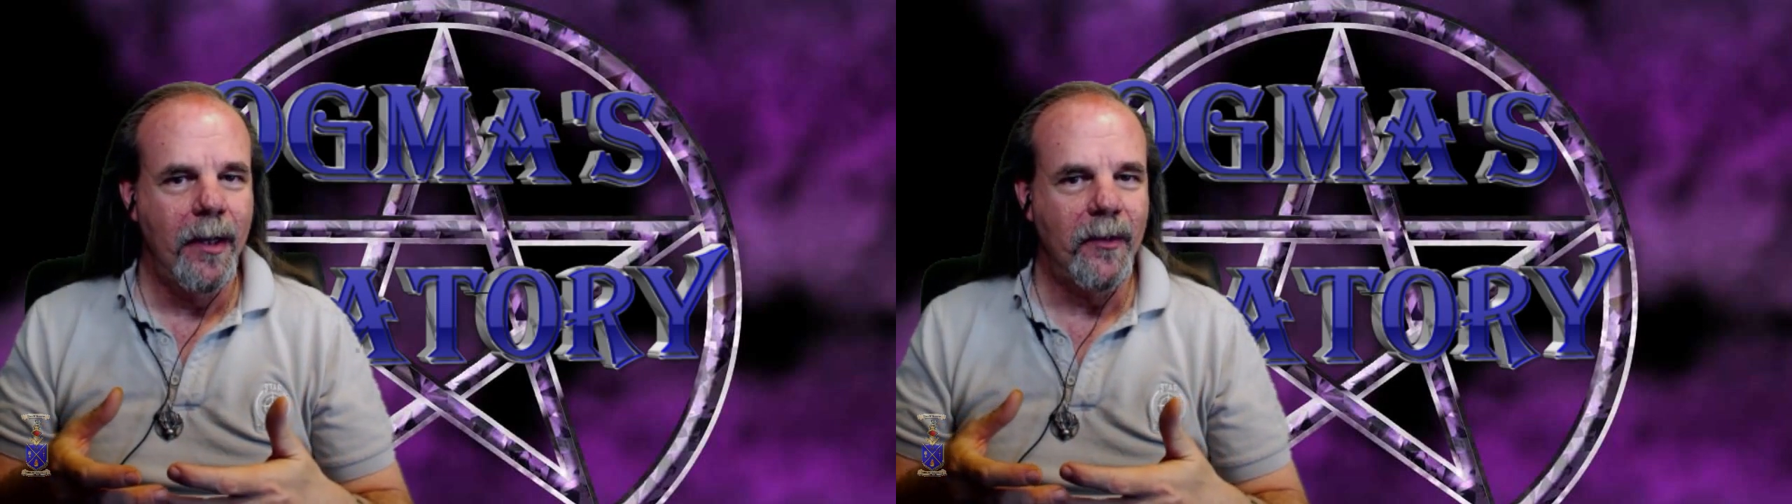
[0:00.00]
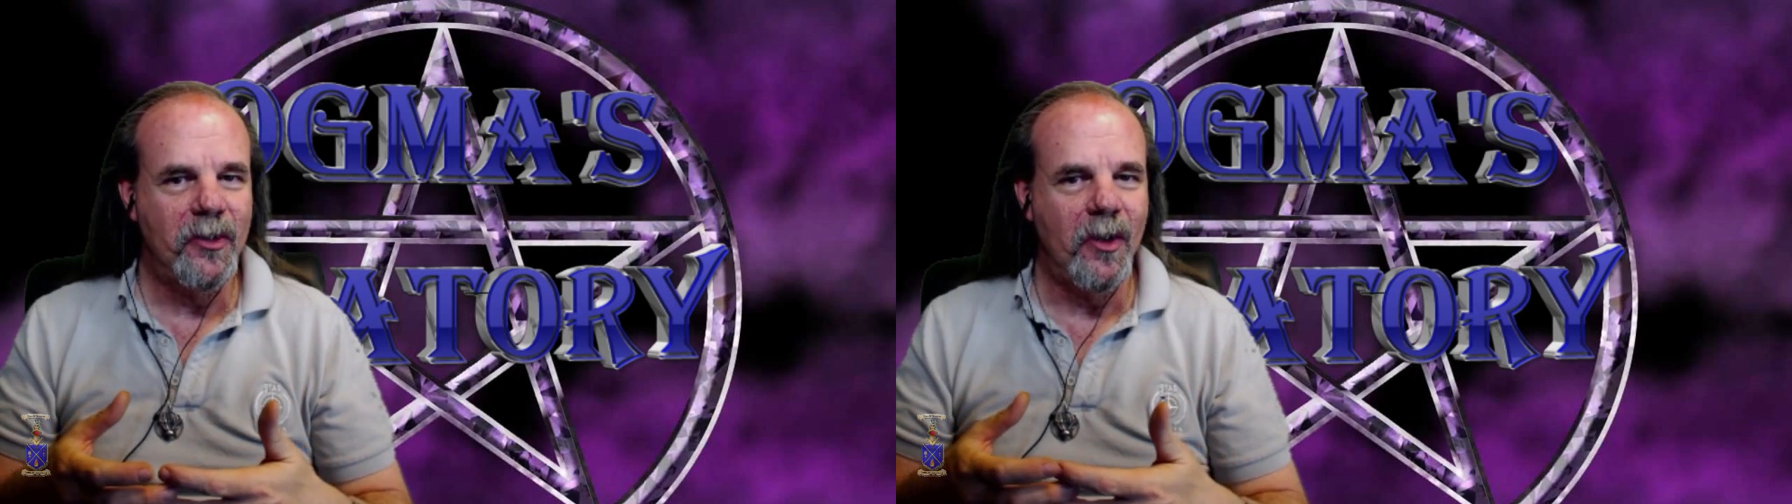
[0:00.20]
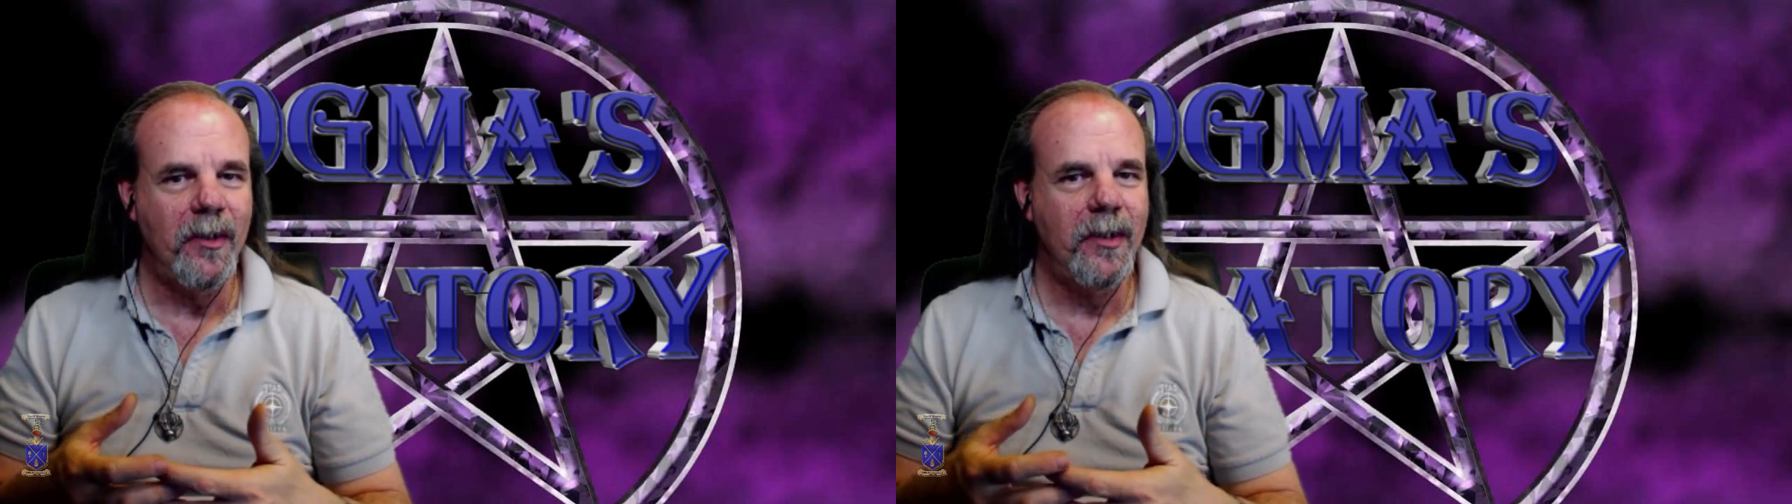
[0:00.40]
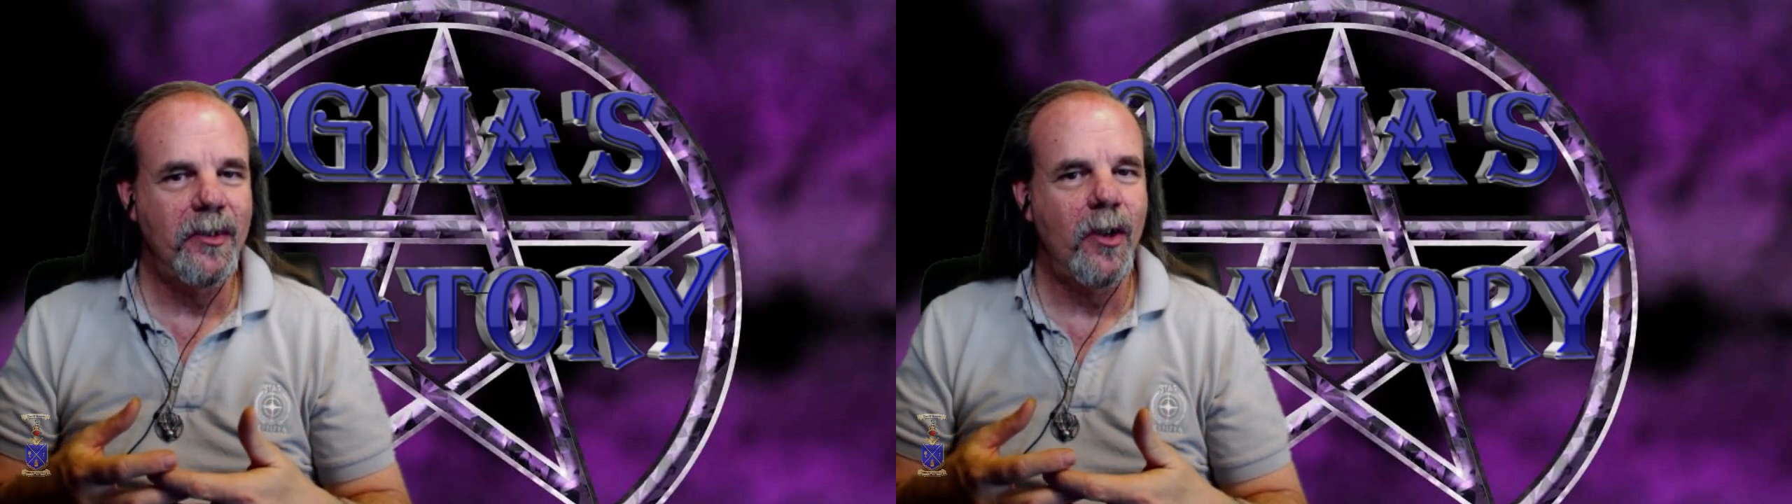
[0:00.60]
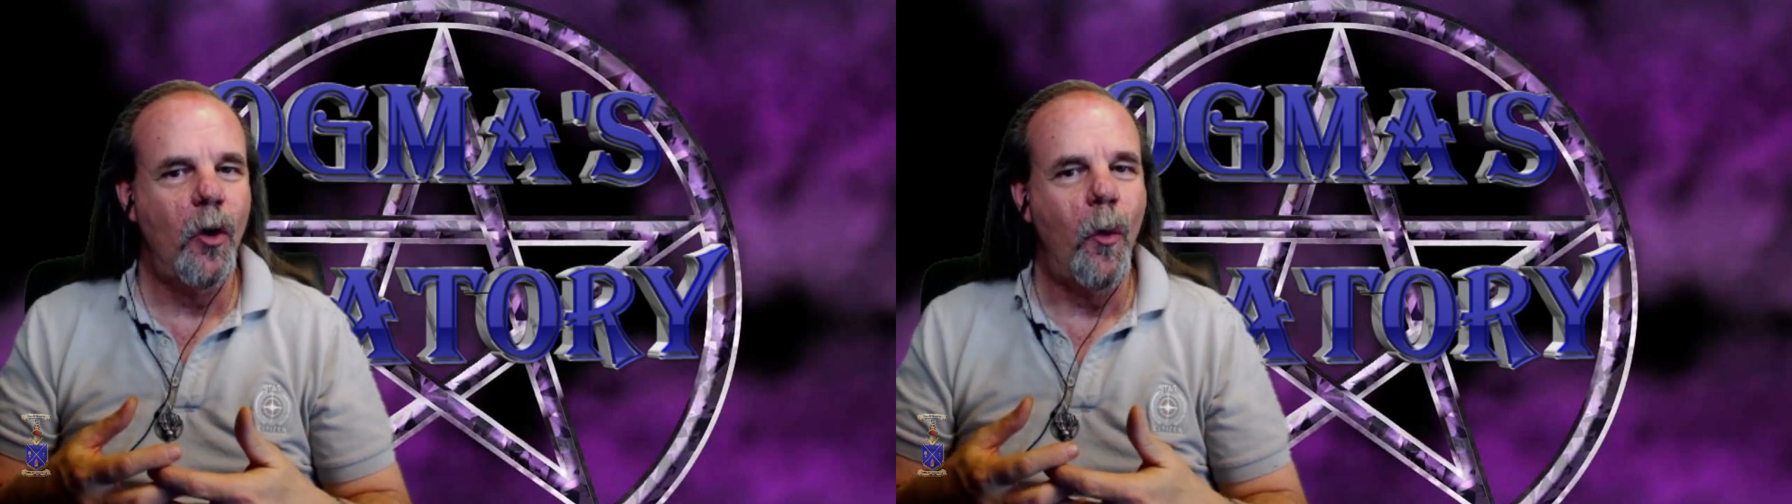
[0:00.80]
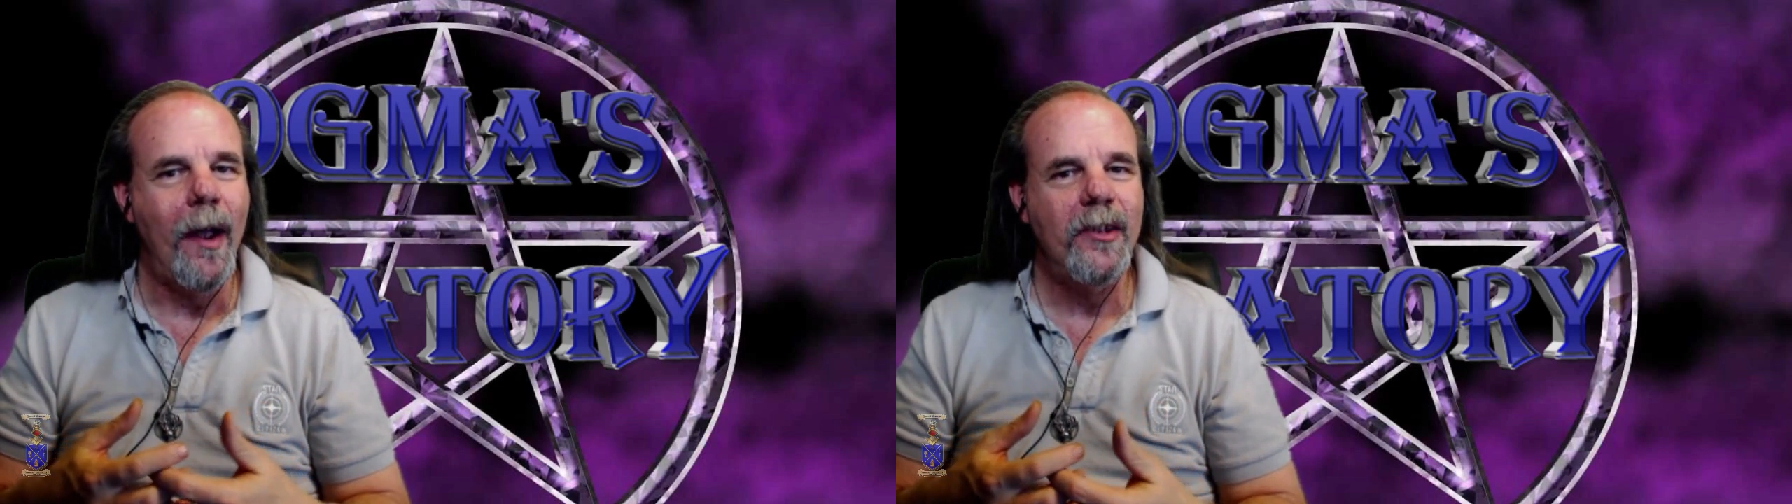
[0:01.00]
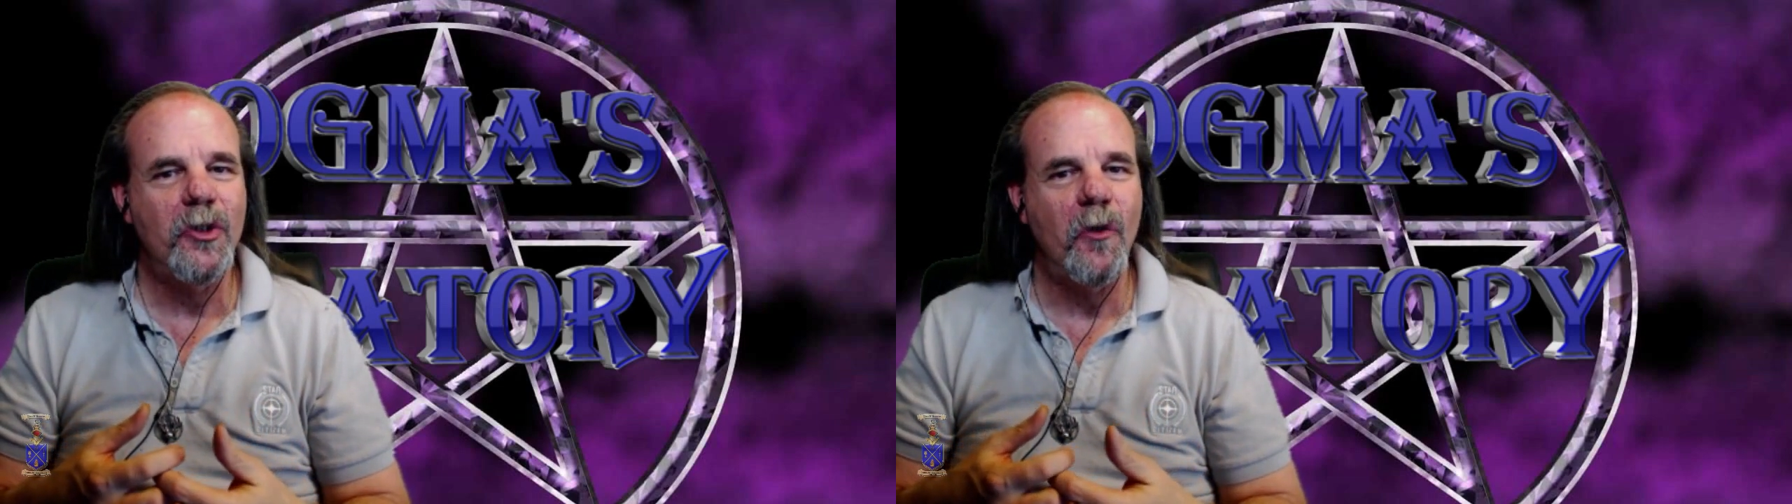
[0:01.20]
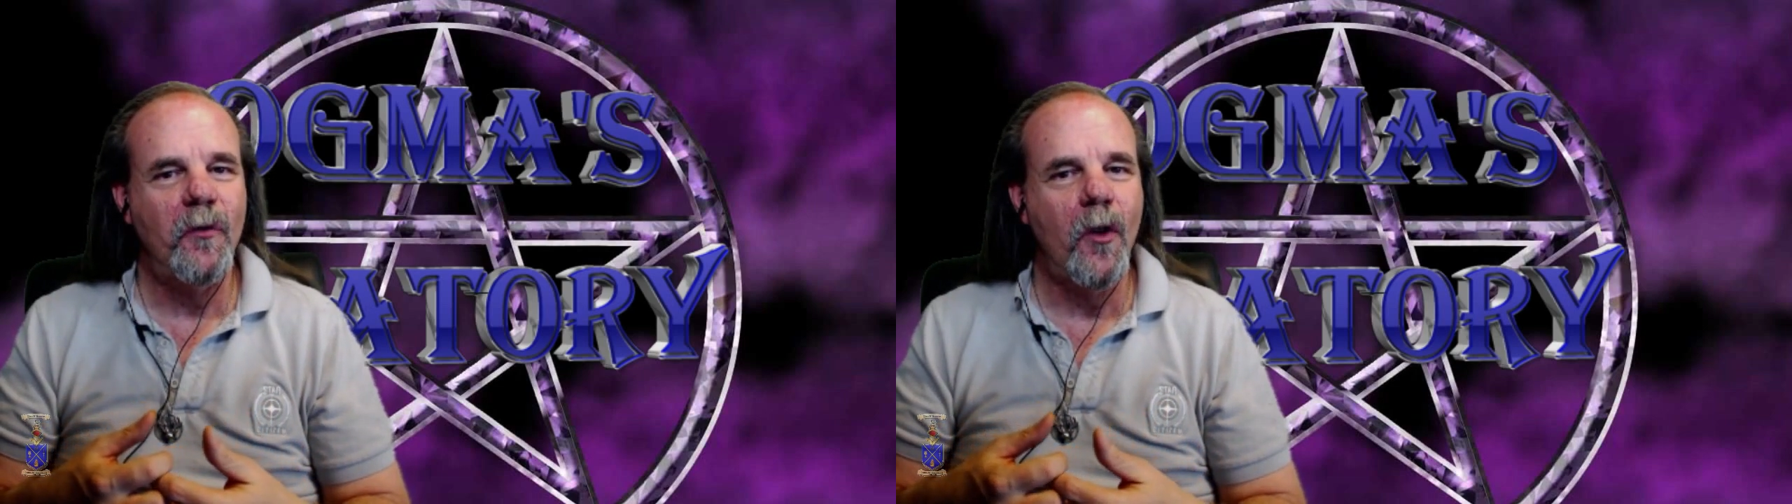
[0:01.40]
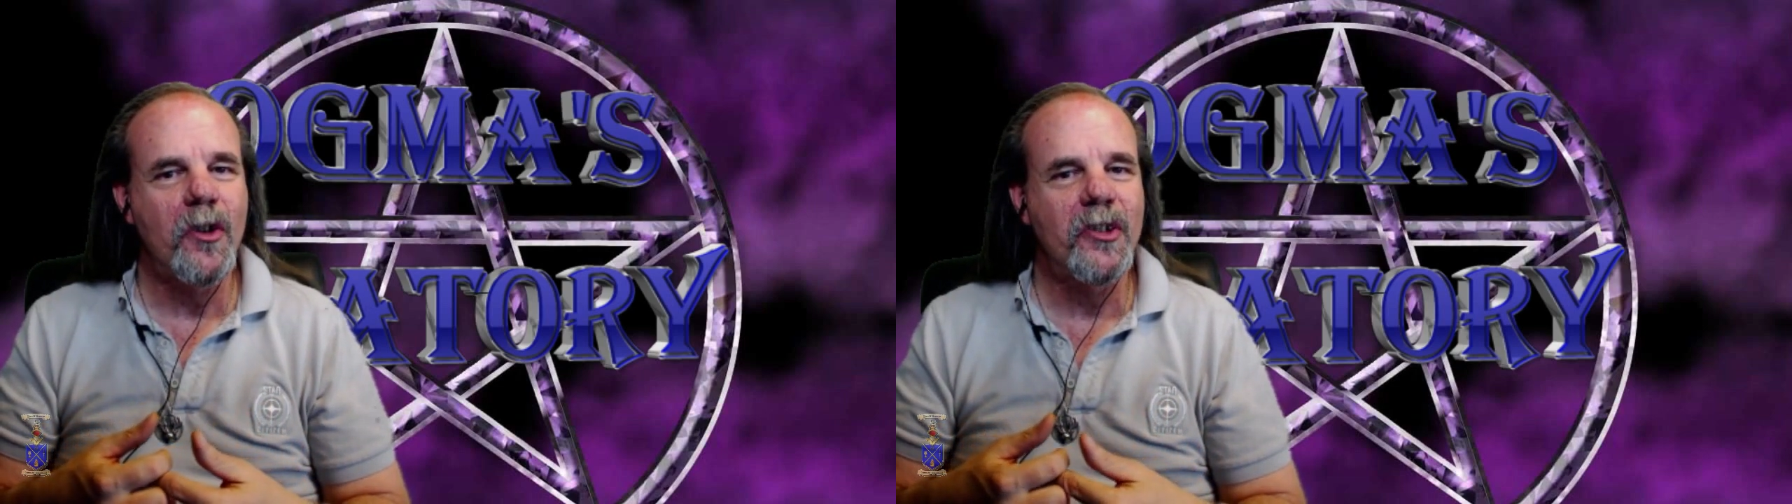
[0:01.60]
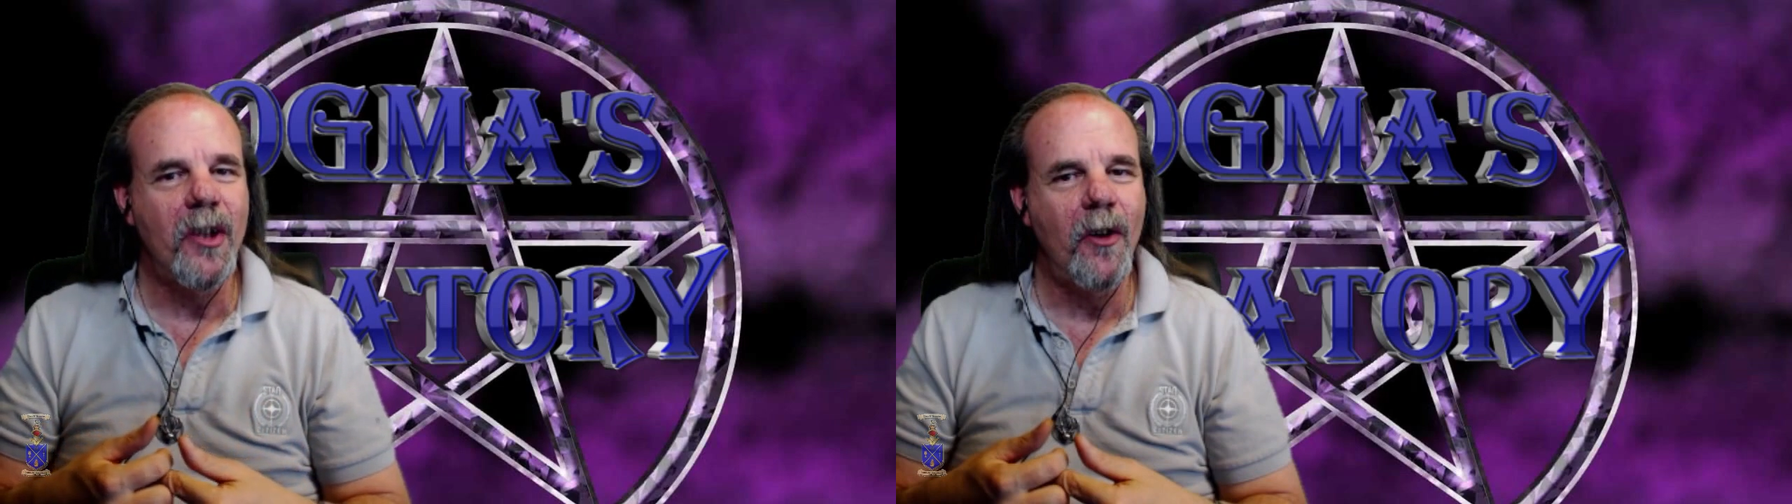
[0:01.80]
The sun isn't quite so
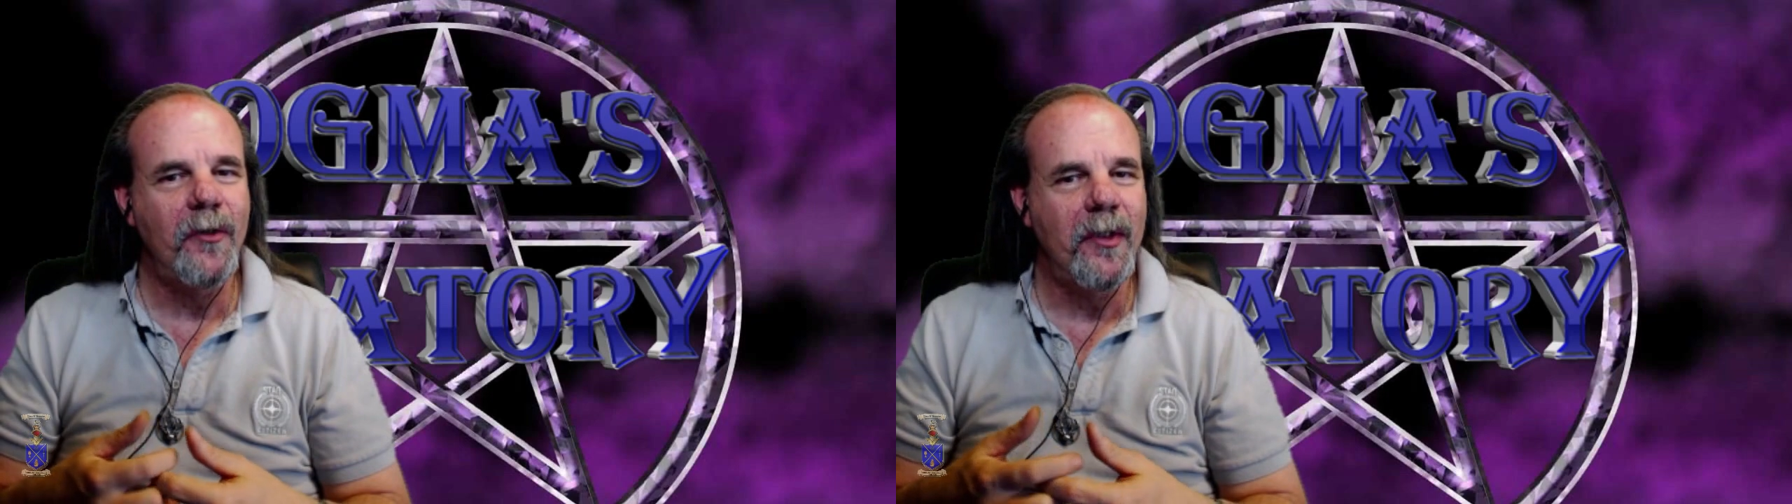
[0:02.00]
far south